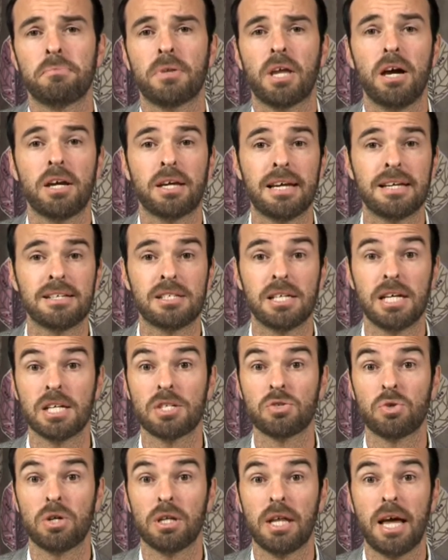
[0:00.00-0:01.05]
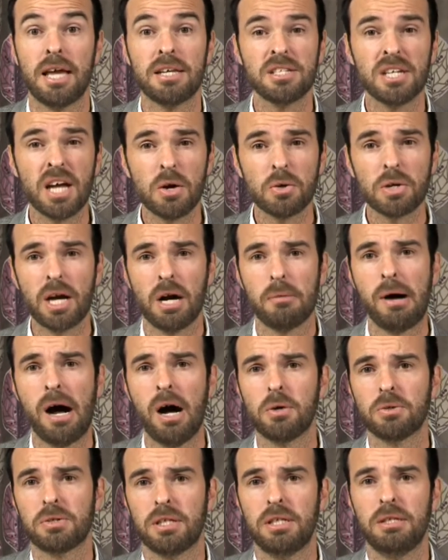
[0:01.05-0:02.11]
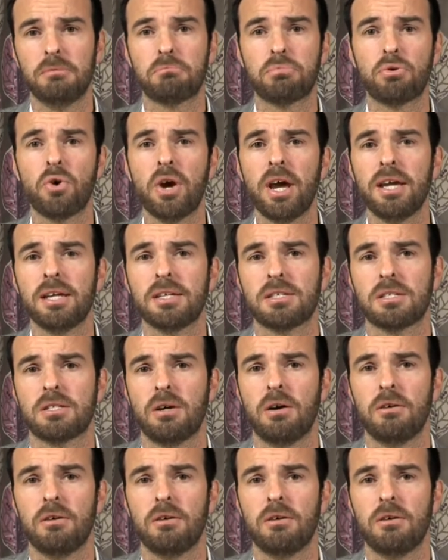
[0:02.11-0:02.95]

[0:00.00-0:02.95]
against Israel has now come out in praise